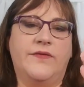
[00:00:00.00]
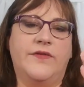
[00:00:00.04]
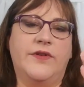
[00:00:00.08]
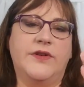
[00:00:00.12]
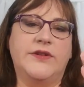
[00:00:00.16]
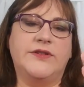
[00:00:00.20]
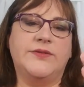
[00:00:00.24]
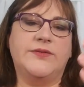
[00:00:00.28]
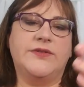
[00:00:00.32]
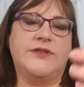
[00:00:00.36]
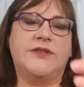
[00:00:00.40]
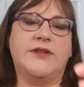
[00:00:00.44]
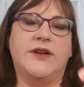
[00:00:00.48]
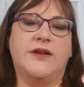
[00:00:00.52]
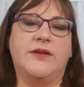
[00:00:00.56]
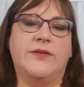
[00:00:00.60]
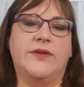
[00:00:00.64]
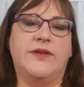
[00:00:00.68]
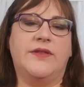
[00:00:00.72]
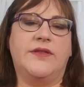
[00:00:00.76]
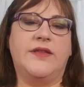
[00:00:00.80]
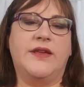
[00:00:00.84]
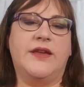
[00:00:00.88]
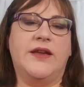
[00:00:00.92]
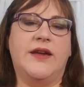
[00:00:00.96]
First we'll start
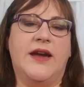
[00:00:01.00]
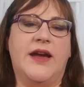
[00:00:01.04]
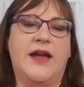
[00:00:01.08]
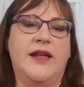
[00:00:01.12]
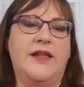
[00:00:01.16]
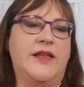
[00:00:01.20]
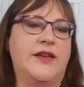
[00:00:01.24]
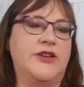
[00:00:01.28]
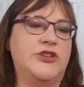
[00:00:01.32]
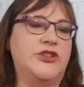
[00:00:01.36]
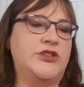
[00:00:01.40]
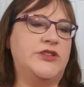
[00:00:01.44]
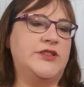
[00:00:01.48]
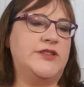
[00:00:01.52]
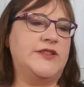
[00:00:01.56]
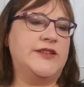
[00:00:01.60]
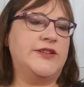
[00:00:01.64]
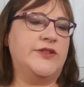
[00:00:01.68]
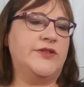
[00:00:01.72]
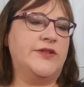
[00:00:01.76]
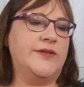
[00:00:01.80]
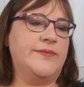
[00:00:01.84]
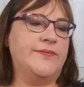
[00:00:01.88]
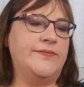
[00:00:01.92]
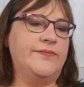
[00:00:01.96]
with the eyelash
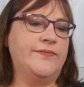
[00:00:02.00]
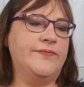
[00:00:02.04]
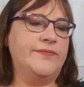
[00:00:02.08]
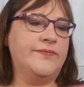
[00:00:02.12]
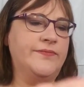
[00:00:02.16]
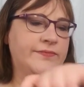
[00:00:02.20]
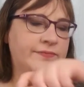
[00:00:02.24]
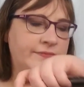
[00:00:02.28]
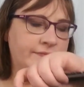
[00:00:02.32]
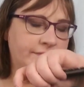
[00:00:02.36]
serum.